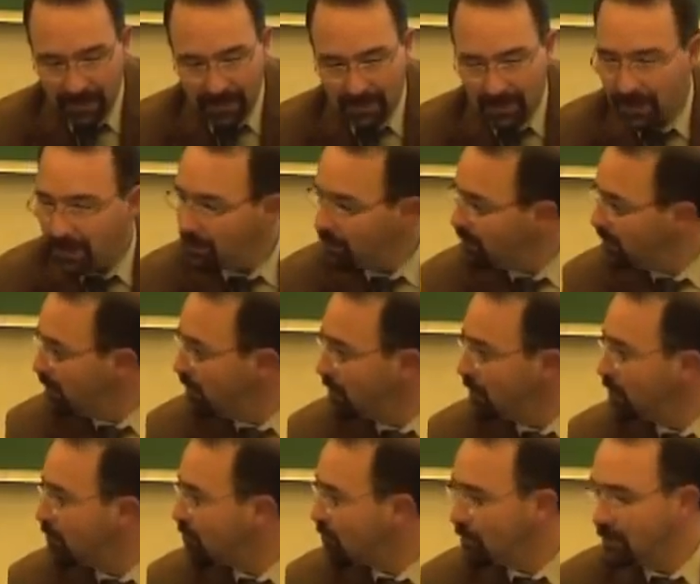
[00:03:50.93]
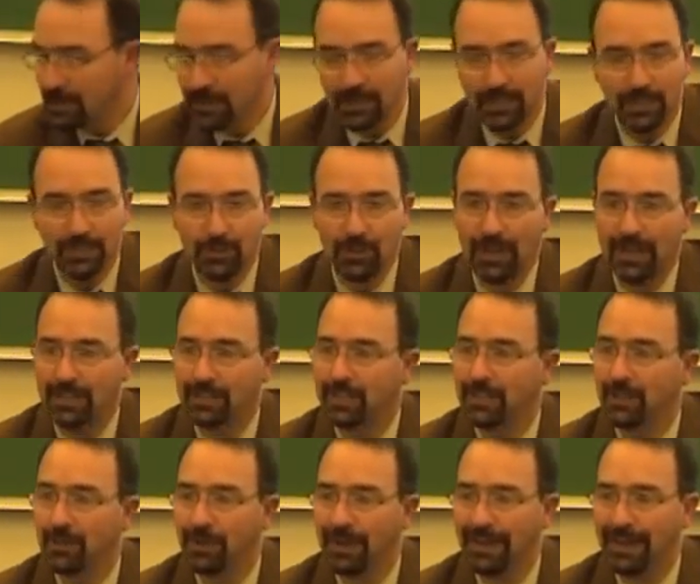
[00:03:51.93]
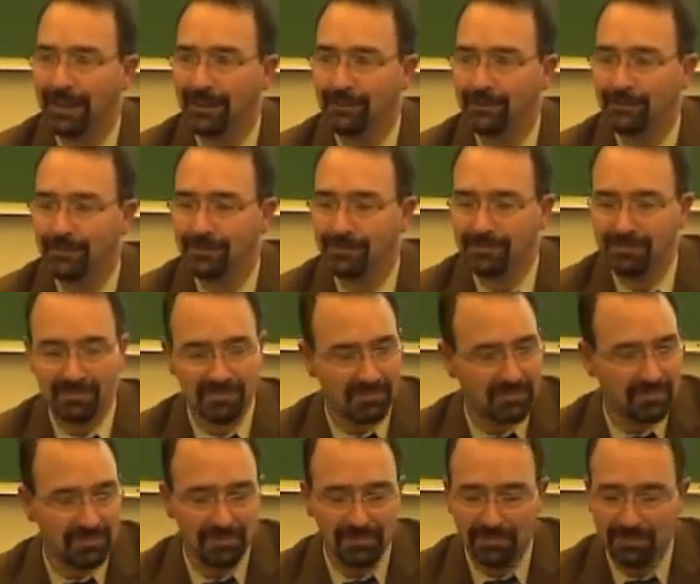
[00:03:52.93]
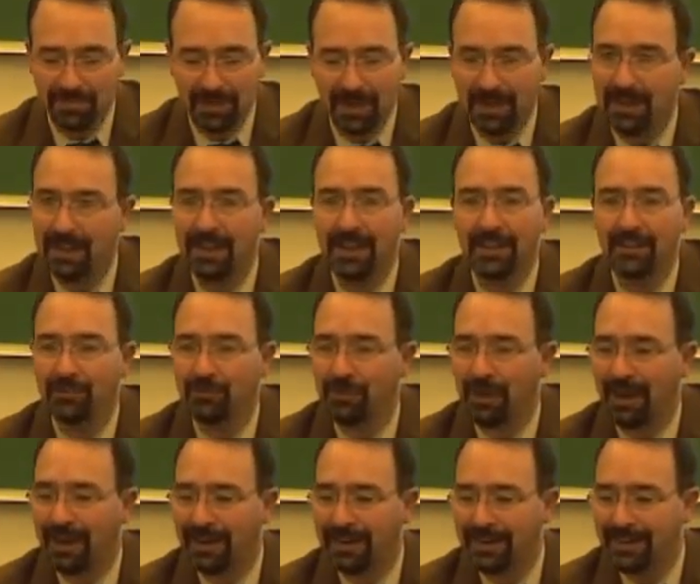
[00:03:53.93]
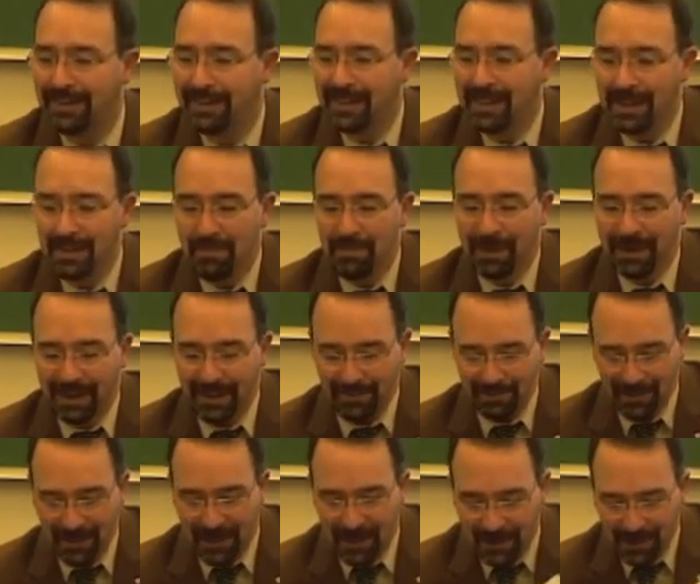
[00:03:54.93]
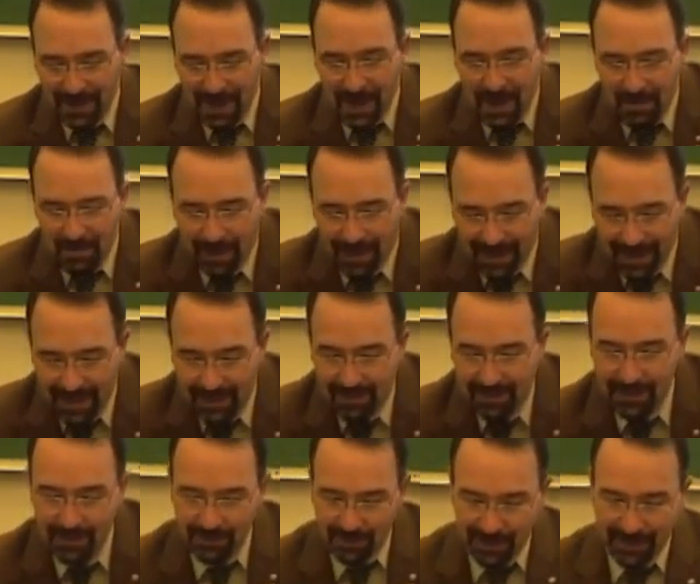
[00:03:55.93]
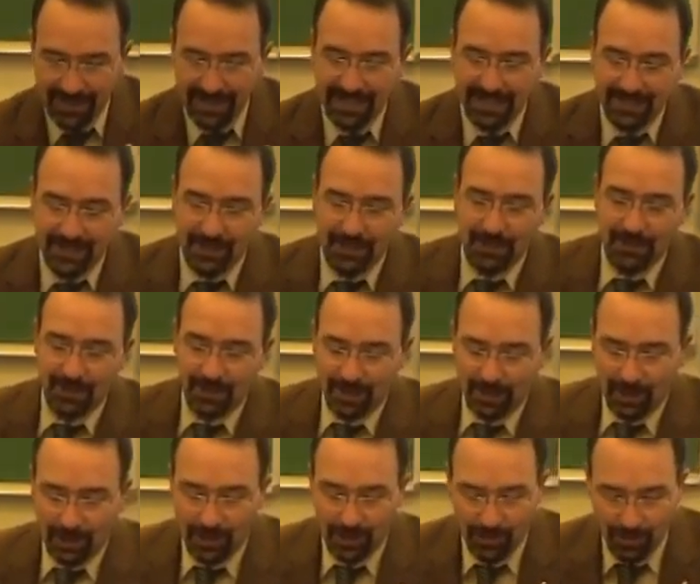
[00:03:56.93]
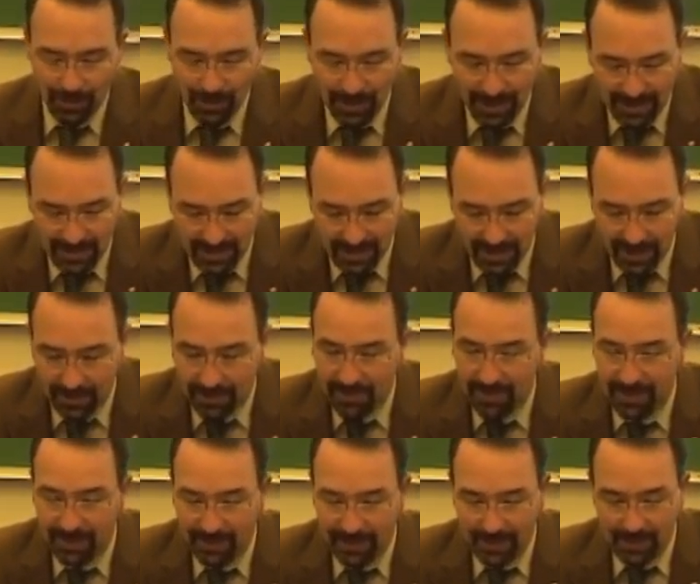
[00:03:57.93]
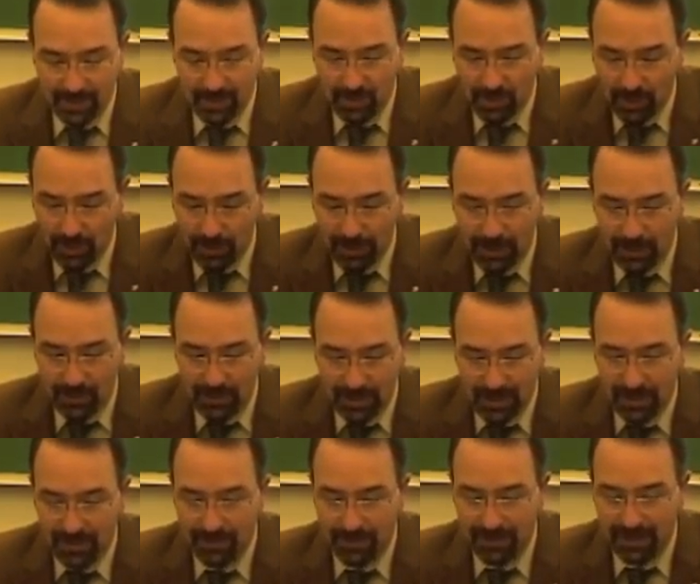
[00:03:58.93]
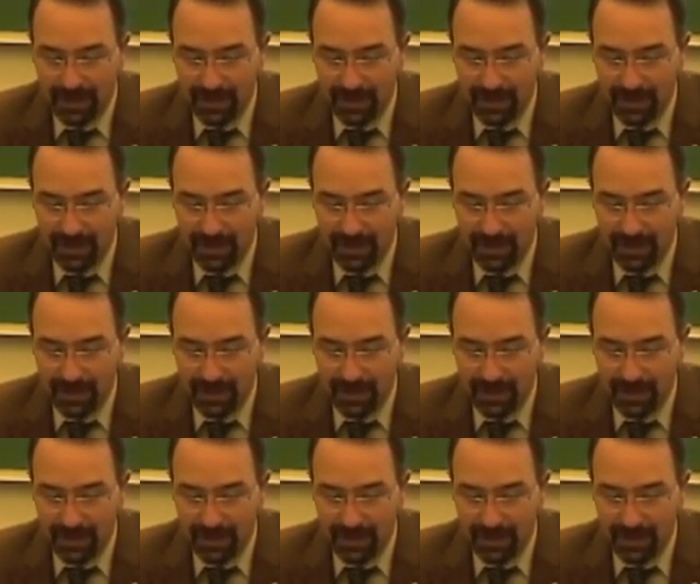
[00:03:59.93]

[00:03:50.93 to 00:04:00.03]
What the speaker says: You know, you could throw this in the trash on the way out. That's fine. But if you really do look through this stuff, there is so much stuff